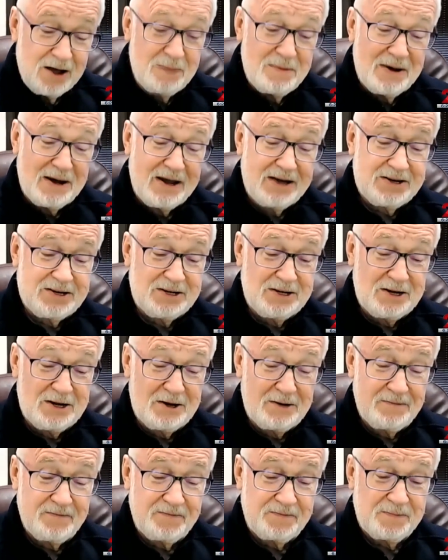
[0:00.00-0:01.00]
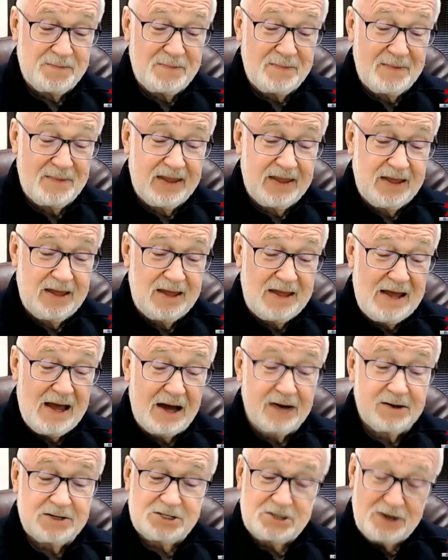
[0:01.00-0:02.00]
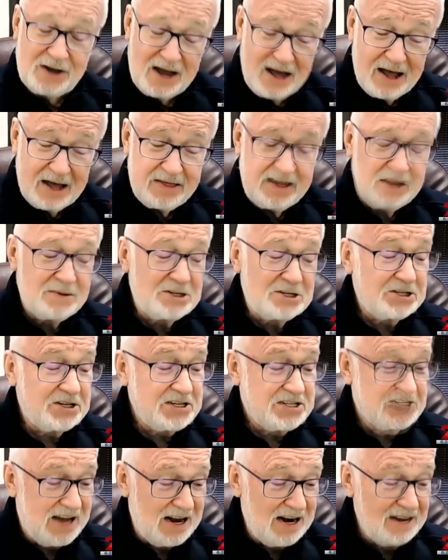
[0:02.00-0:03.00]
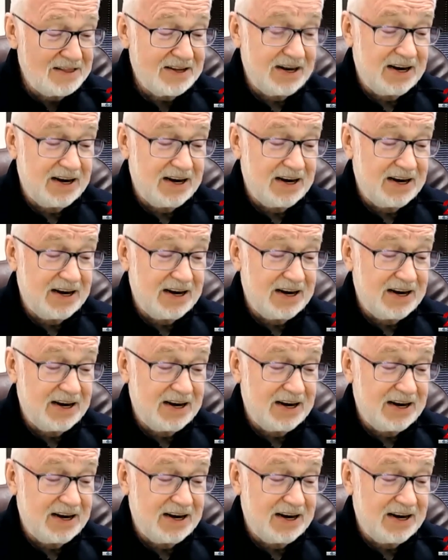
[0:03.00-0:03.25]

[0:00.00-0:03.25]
but um, yeah. So I, I, think it was just a title that